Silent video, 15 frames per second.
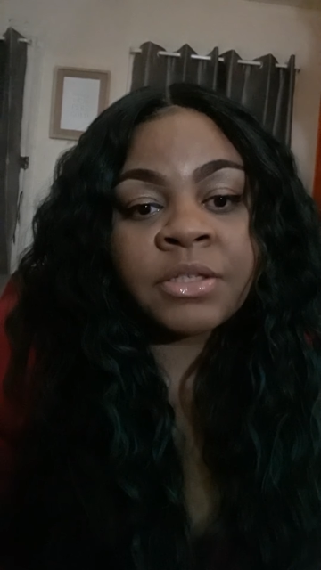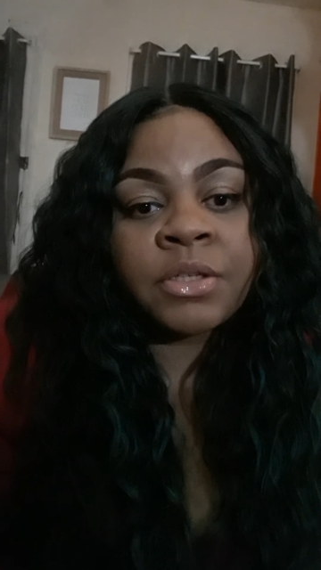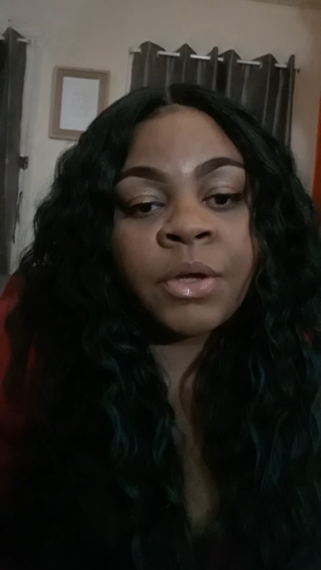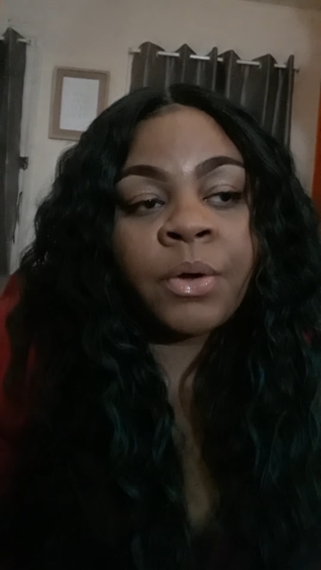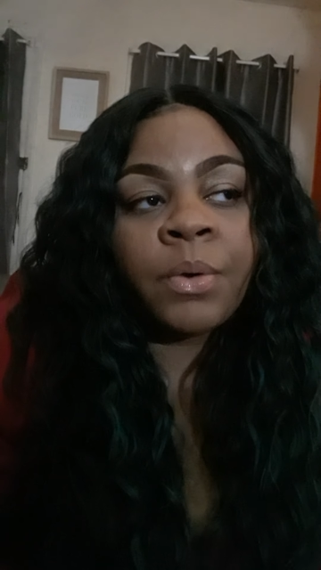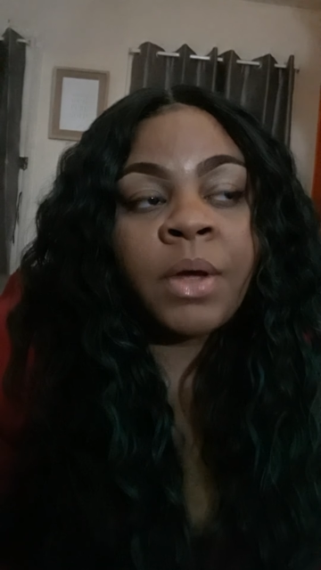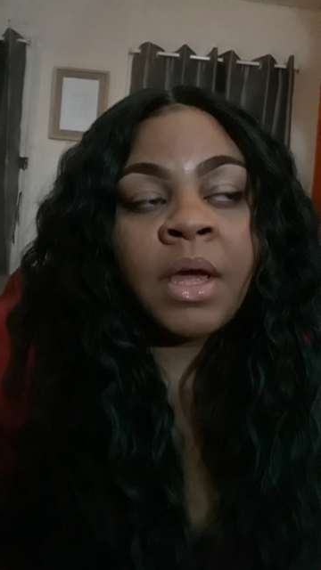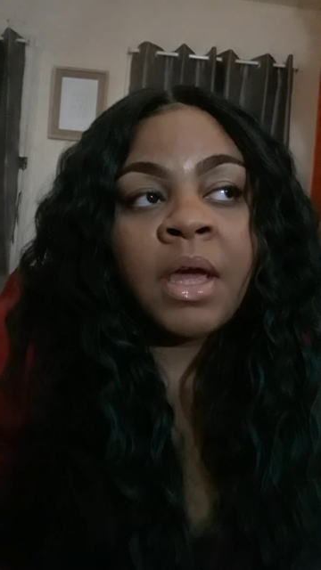
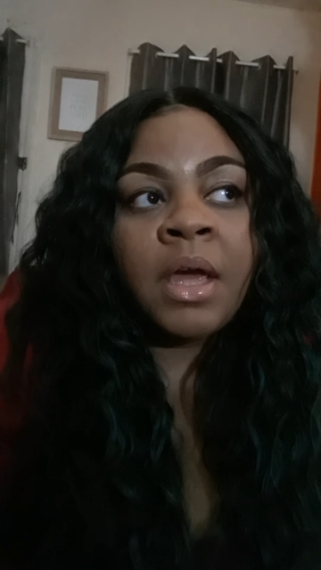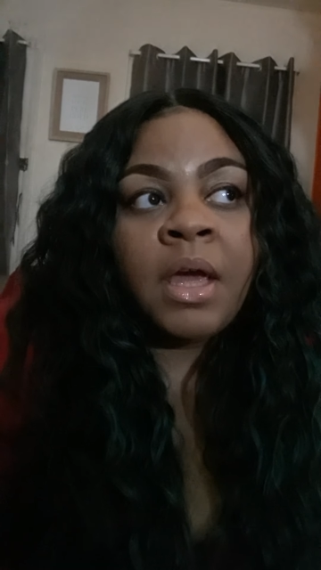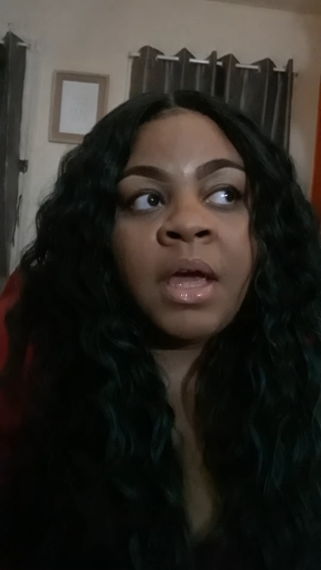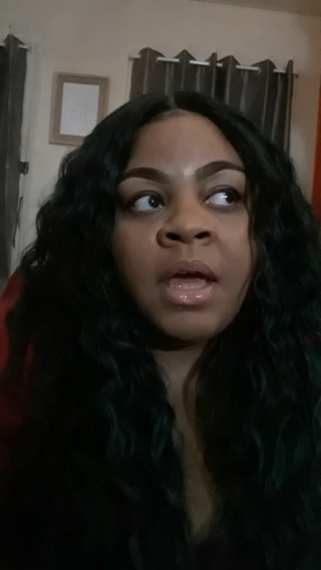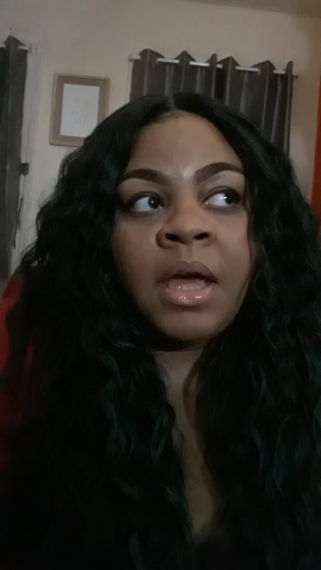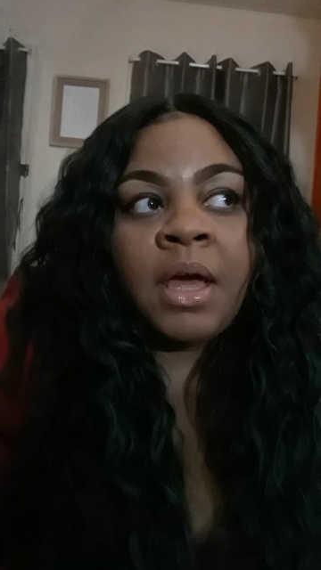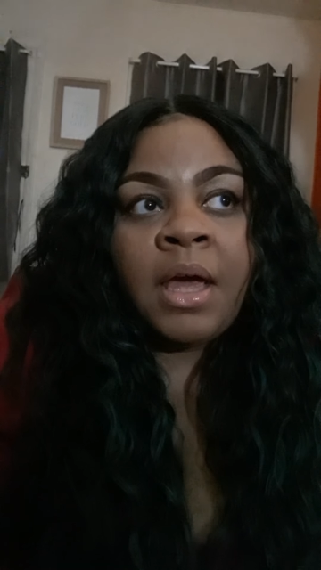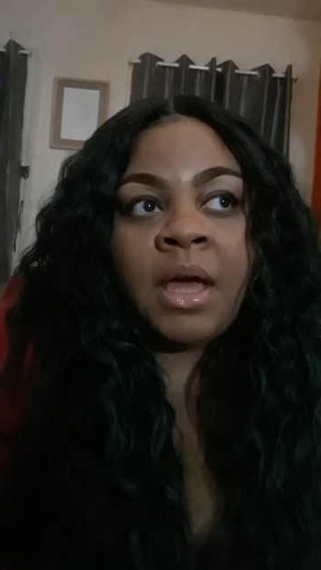So
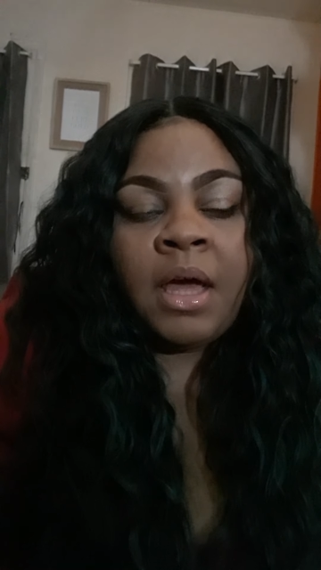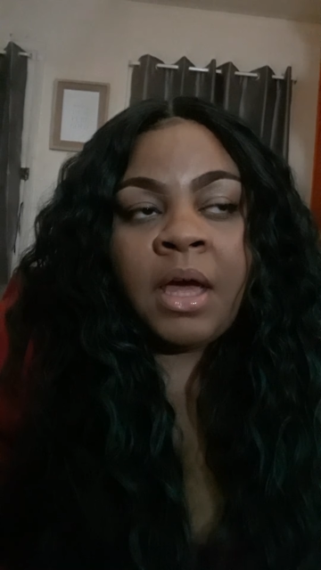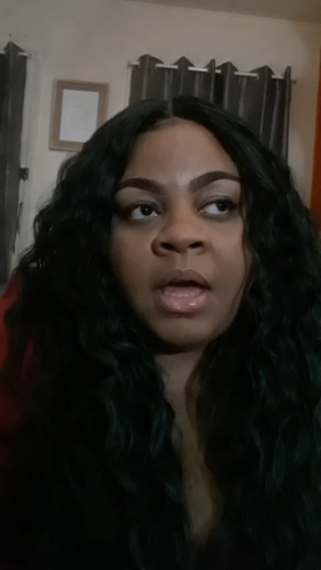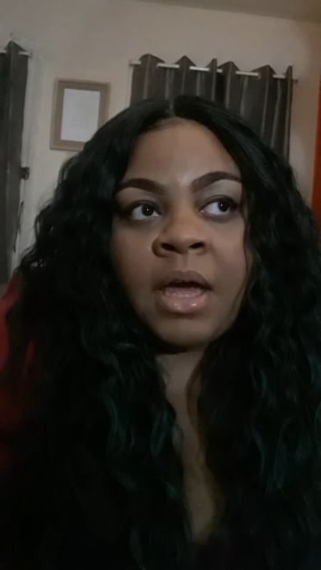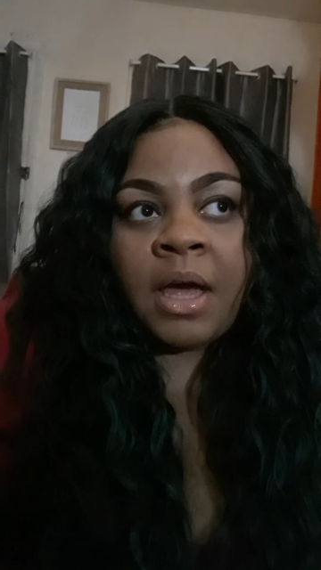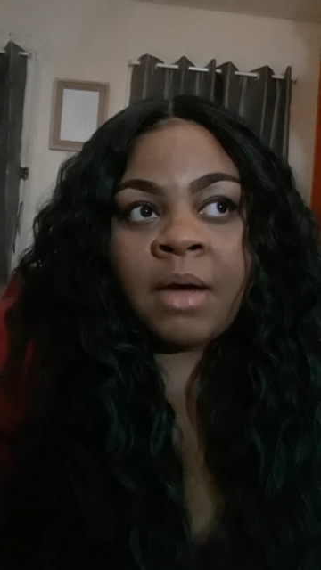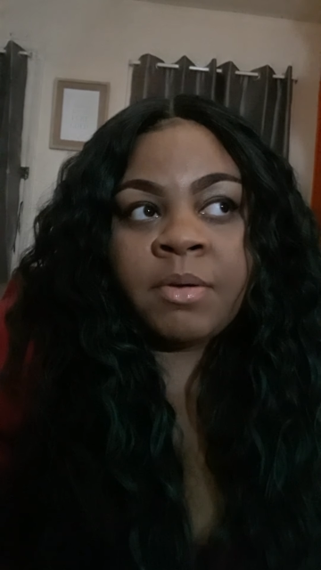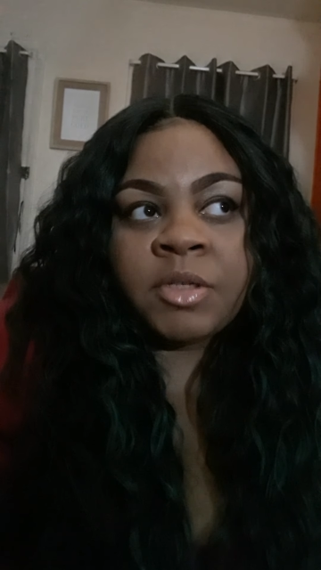
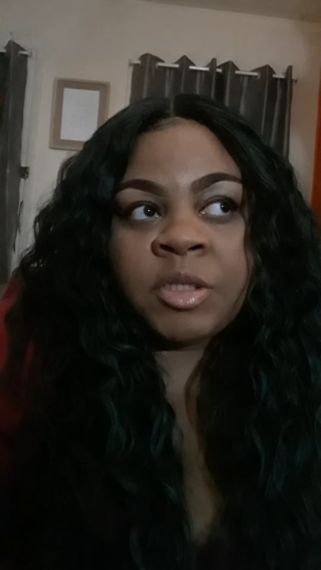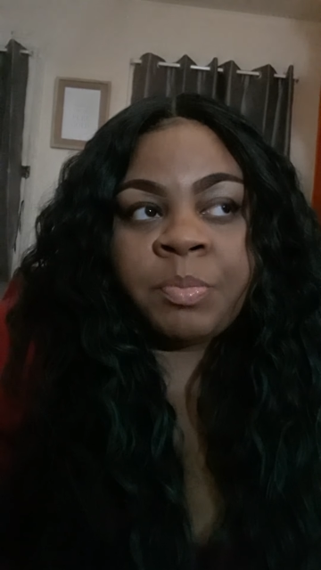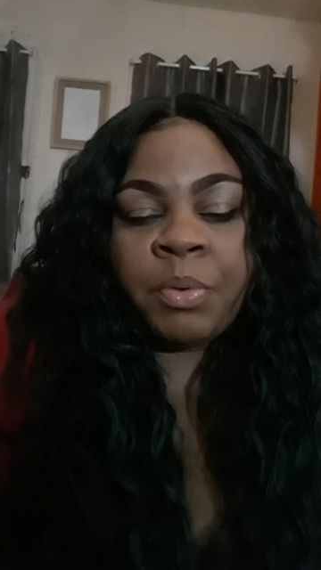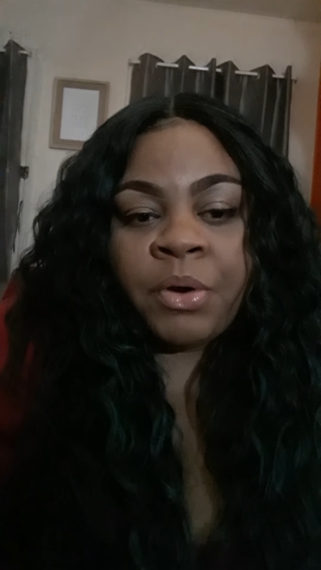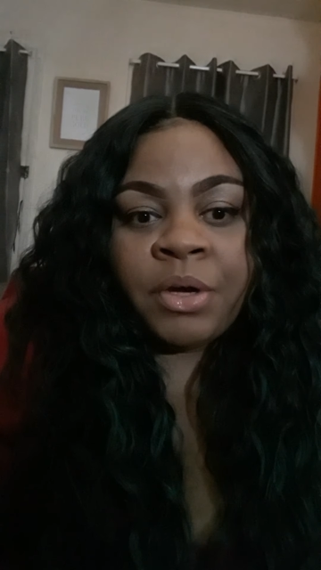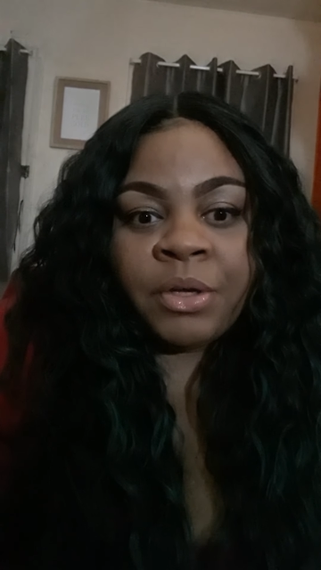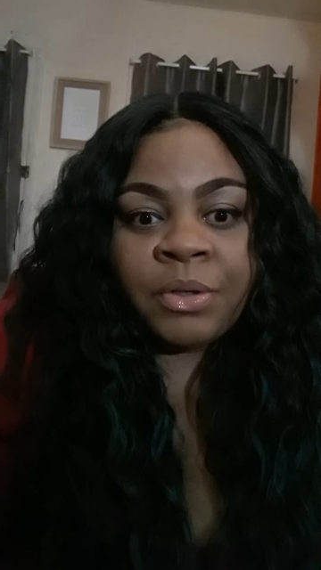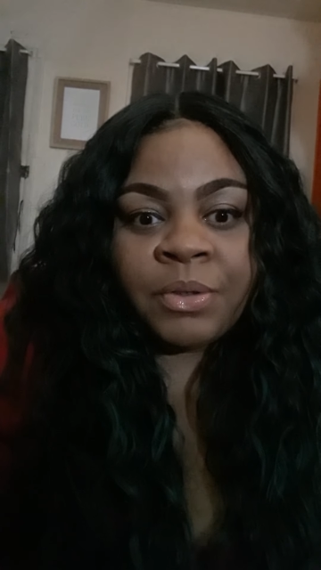I was
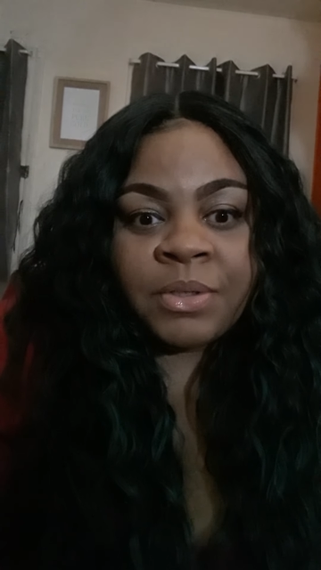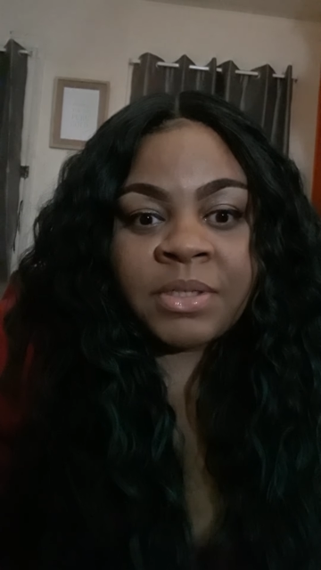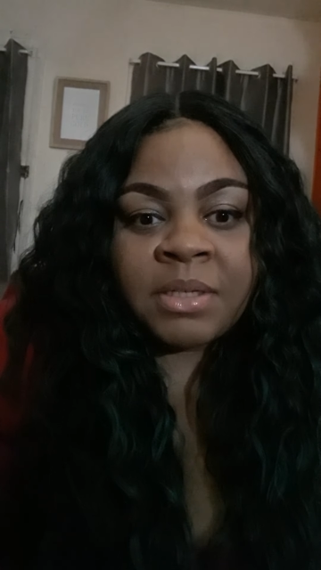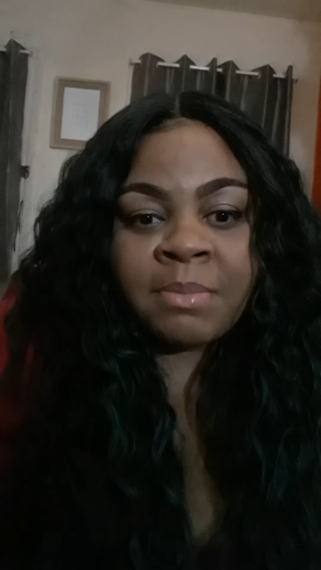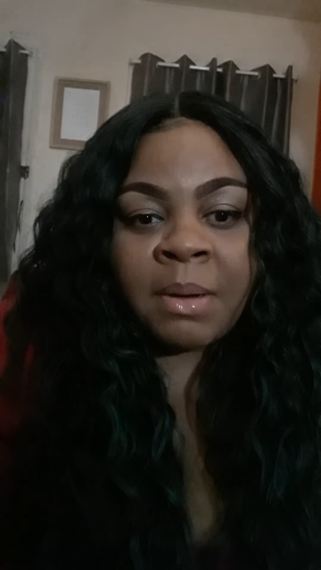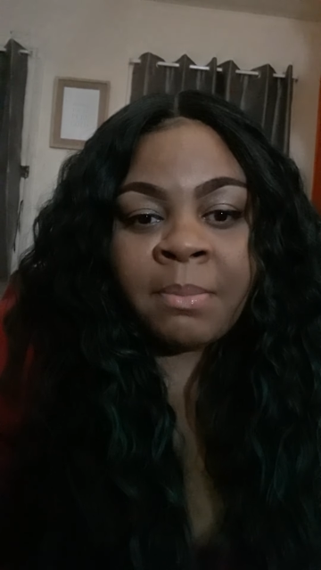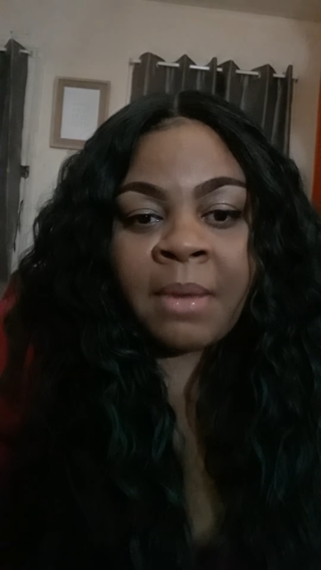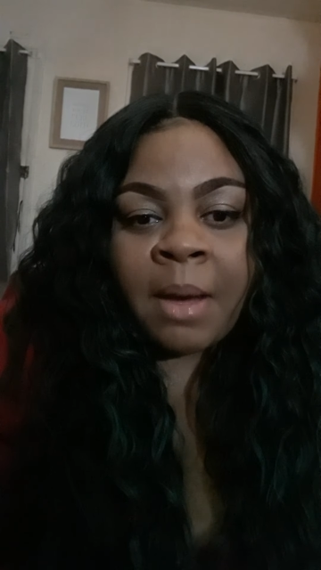spoiled
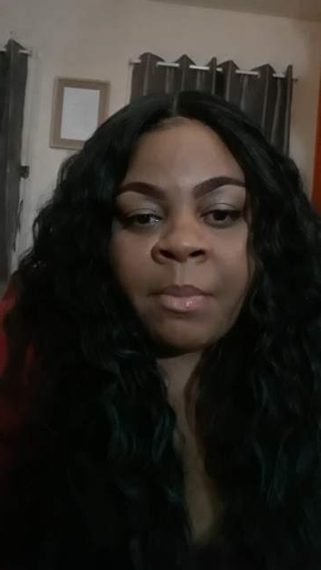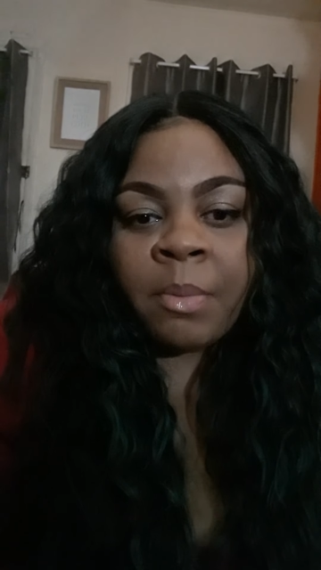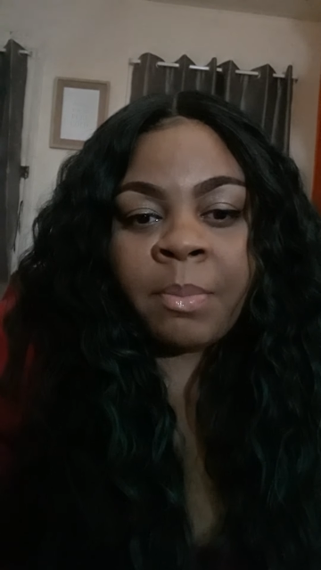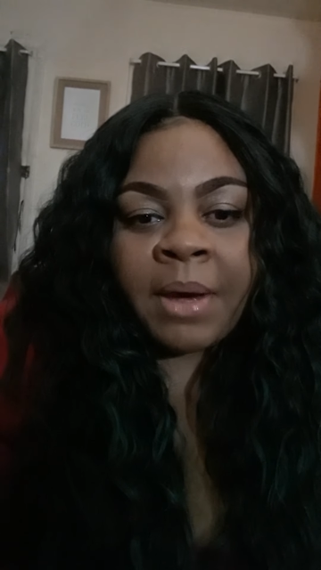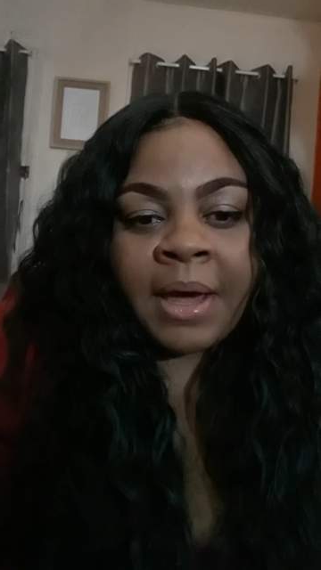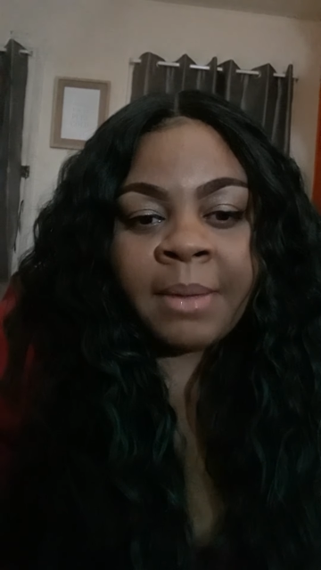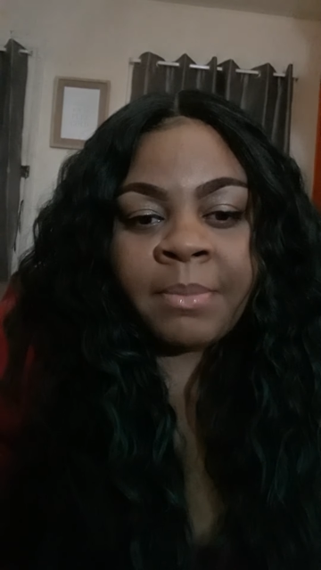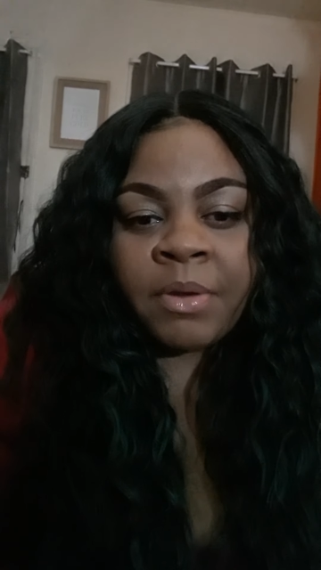and my mom would
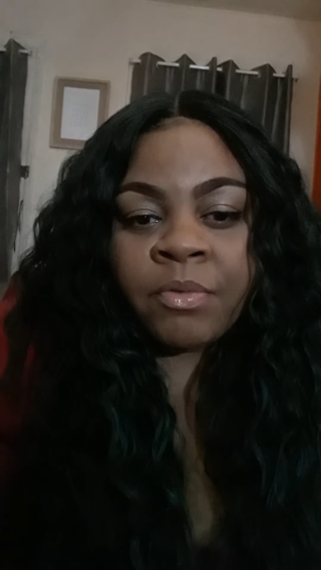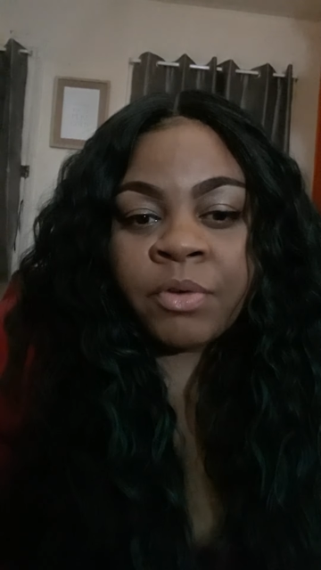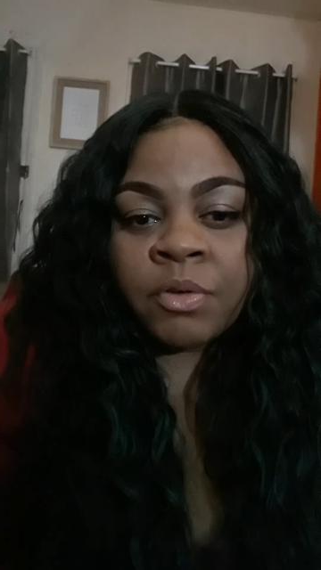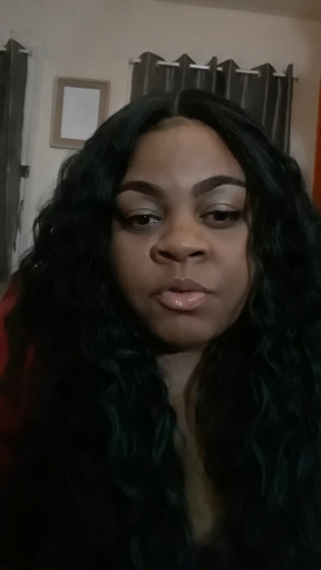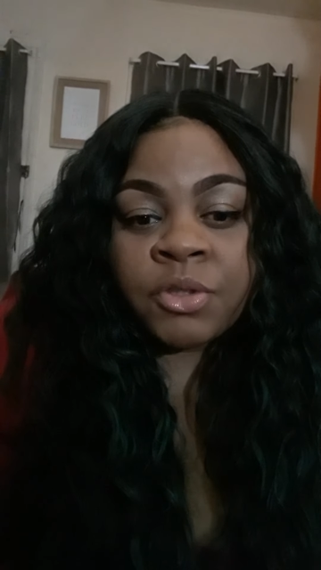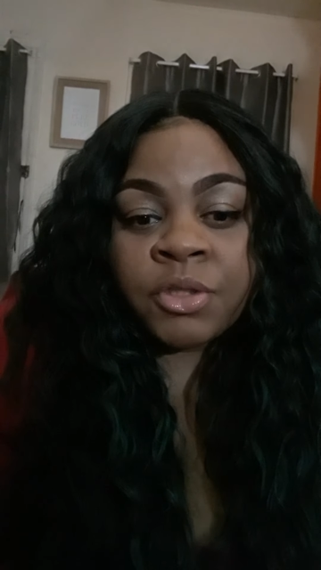buy me real